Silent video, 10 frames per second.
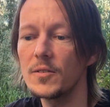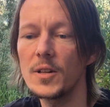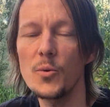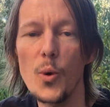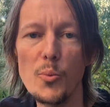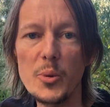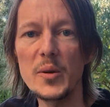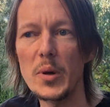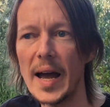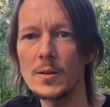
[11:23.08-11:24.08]
it won't be
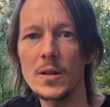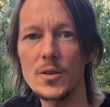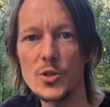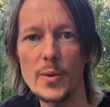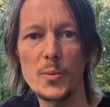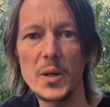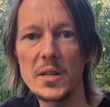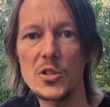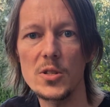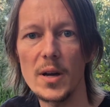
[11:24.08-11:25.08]
around so that we can
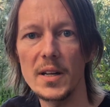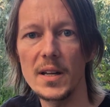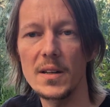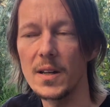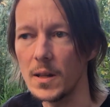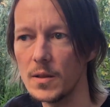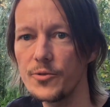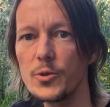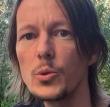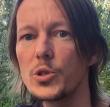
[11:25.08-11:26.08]
study it in the
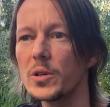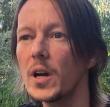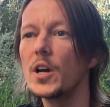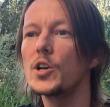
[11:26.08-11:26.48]
future.